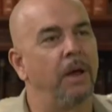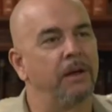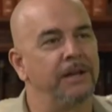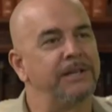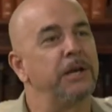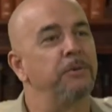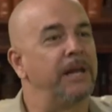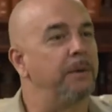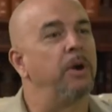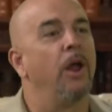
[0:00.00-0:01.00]

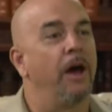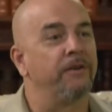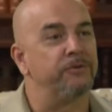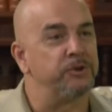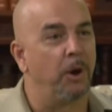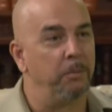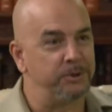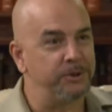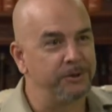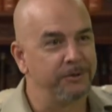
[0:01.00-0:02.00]
continually applying for
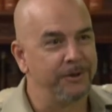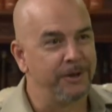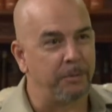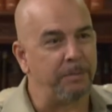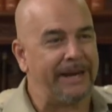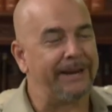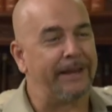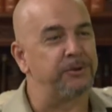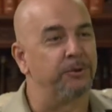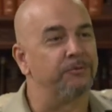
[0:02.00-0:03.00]
jobs and being in
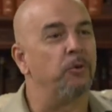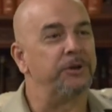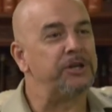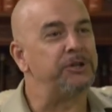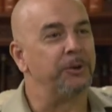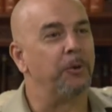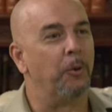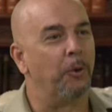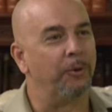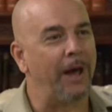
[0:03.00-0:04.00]
that sort of audition
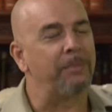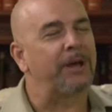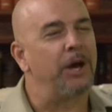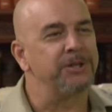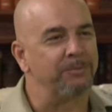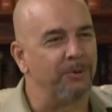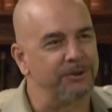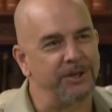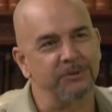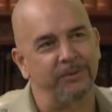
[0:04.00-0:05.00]
or application
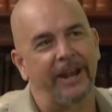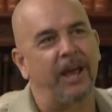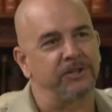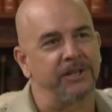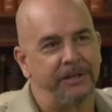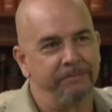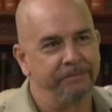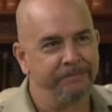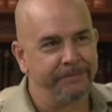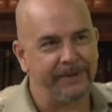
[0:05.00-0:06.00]
process without actually
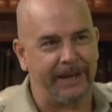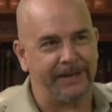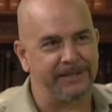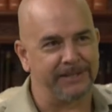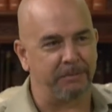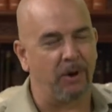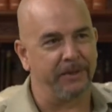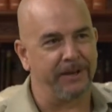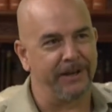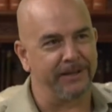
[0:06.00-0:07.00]
getting to sit
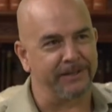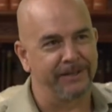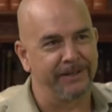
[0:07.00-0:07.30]
behind the desk.